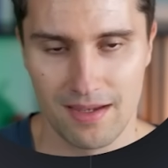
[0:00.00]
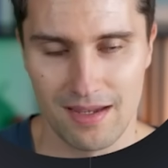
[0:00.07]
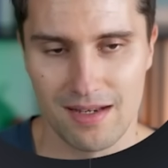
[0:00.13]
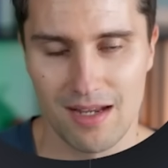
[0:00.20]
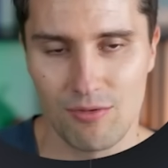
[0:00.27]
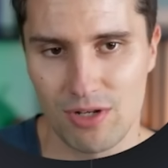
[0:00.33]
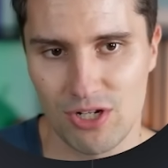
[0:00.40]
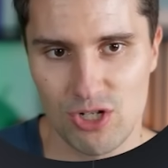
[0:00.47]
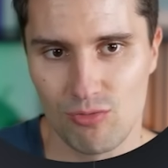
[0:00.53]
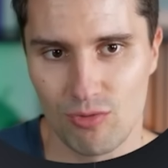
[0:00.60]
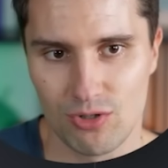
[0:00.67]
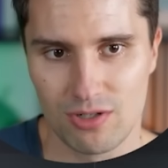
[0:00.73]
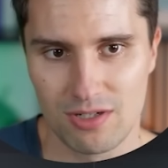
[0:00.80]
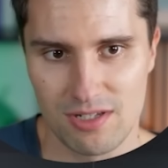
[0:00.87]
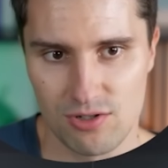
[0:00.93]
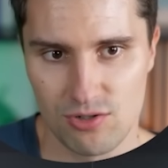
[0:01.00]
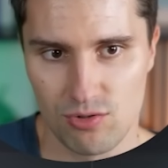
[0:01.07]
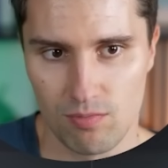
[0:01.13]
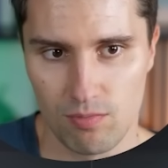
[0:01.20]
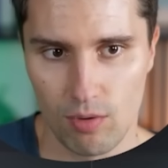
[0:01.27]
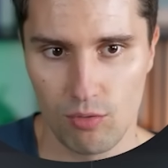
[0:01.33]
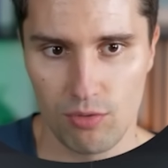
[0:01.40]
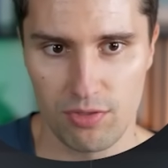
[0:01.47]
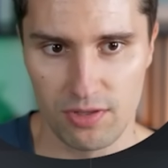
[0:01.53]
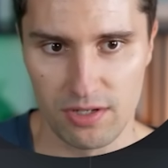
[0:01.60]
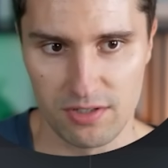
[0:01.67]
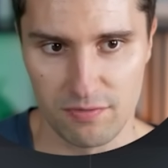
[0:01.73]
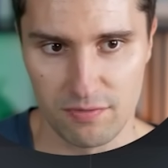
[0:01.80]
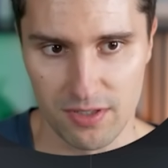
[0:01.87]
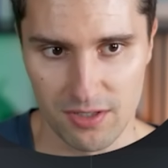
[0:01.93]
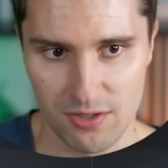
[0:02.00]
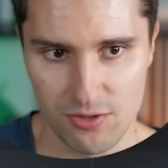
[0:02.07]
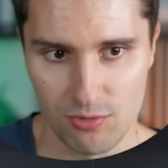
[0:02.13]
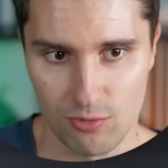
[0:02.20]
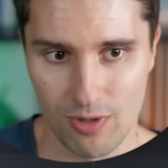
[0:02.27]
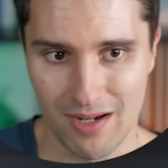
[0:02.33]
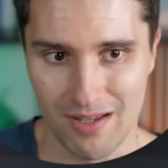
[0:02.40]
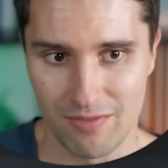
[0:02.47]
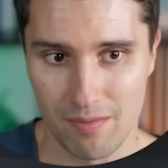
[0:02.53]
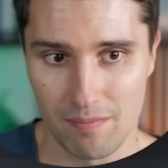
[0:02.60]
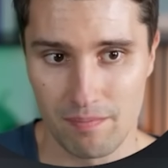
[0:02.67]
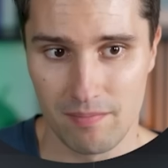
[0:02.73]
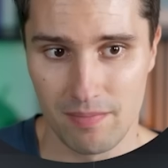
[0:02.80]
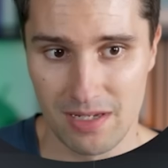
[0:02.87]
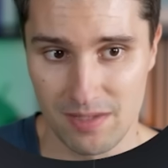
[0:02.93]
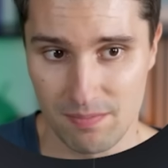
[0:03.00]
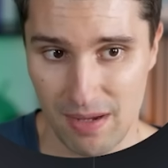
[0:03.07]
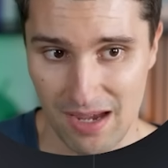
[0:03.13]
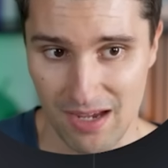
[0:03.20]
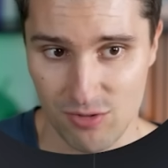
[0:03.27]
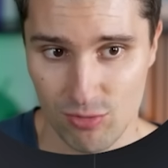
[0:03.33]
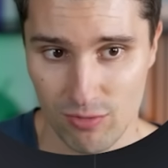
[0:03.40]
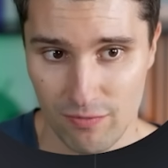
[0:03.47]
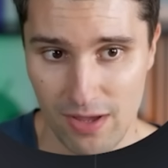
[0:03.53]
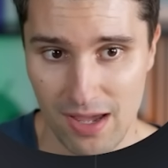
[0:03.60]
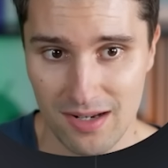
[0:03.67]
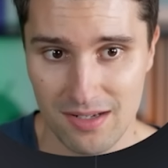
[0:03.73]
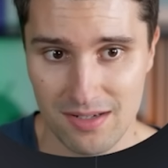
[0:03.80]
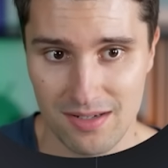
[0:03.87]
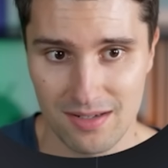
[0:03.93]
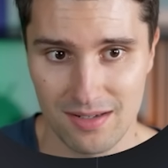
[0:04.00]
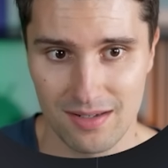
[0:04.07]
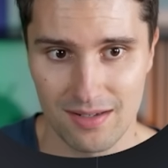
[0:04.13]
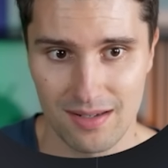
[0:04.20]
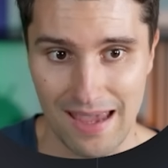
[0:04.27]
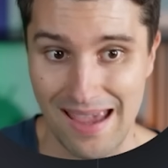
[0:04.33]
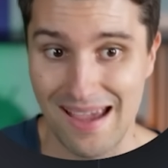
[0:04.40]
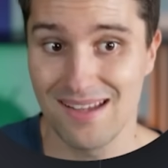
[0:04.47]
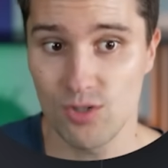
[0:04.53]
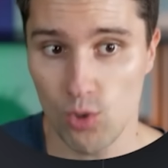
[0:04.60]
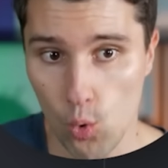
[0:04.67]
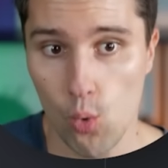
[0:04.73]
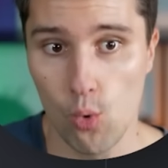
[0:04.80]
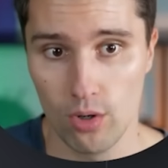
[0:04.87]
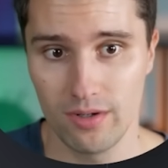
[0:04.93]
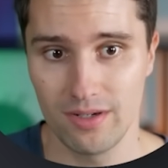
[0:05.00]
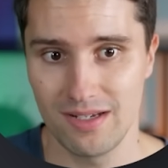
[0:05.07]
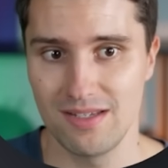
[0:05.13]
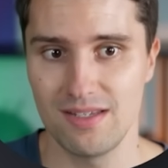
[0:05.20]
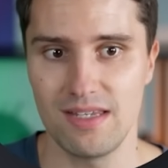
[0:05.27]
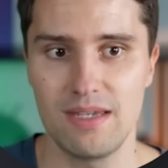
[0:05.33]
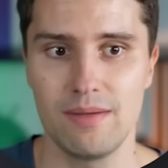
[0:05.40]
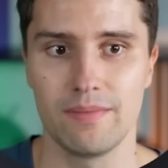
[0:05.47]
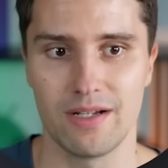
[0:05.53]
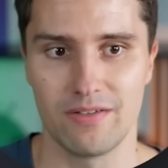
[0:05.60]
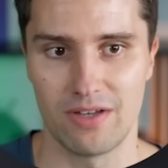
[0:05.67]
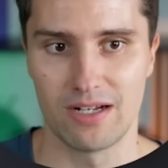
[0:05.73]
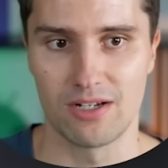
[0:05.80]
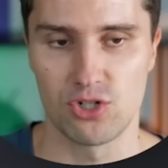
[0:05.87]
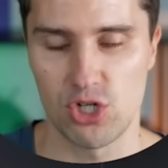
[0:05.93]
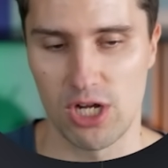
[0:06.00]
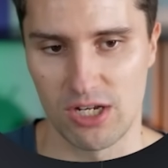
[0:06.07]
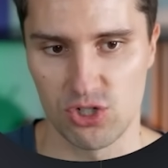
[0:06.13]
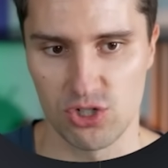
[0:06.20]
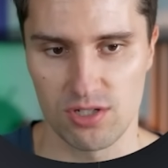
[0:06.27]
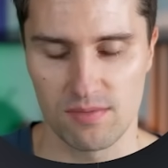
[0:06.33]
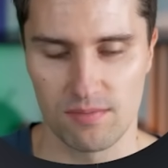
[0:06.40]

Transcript: And now we actually want to listen to both these fields, to whenever is password valid and or is email valid changes.